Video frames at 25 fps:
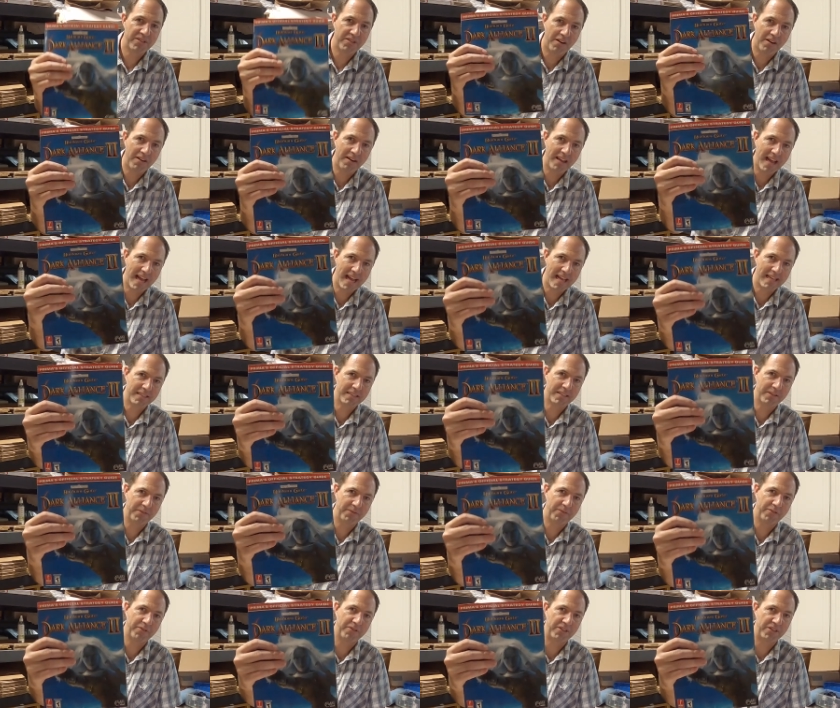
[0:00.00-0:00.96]
Start
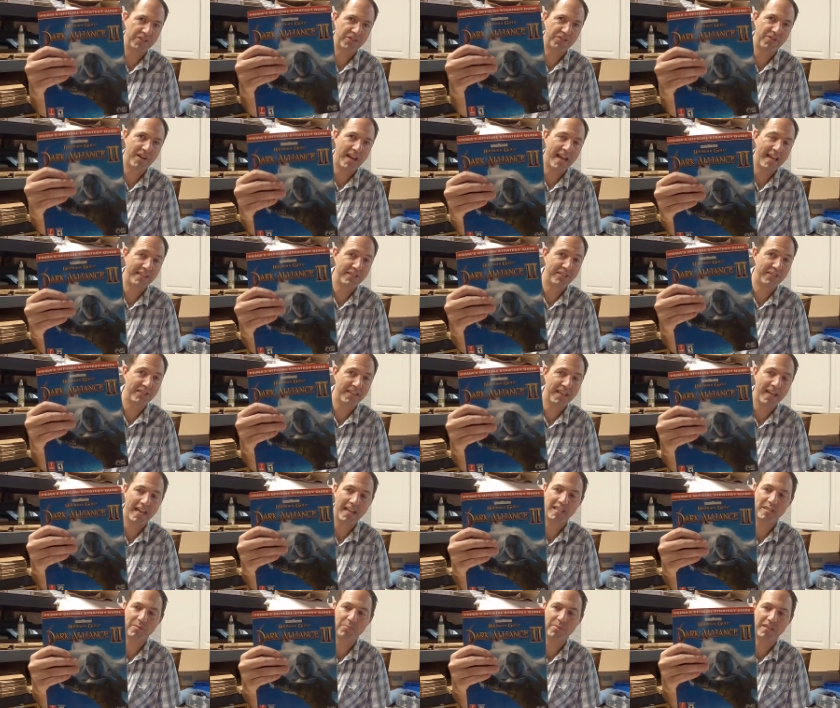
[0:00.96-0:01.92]
asking for the strategy
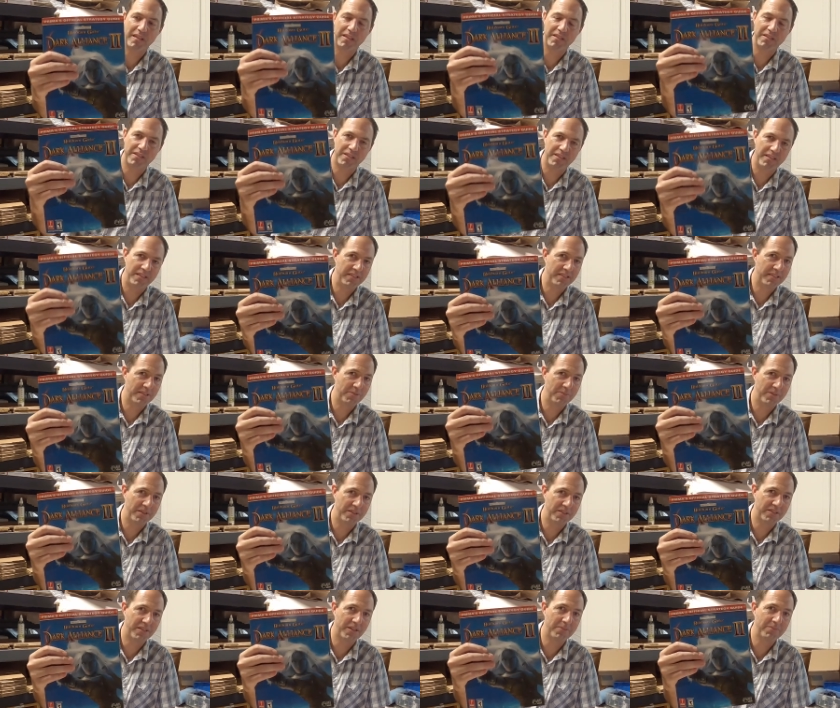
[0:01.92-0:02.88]
guides, because these can
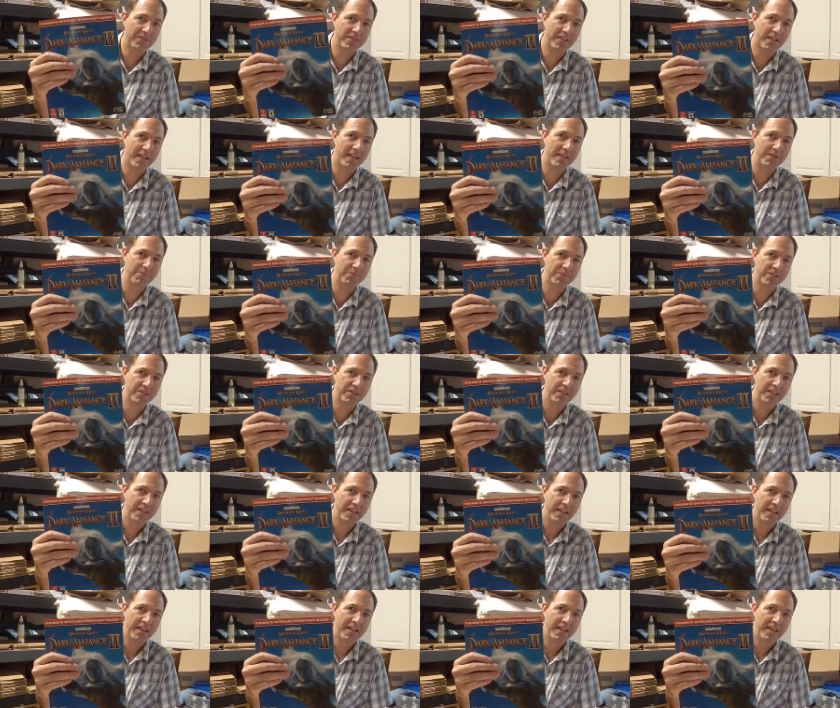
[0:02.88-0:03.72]
be sometimes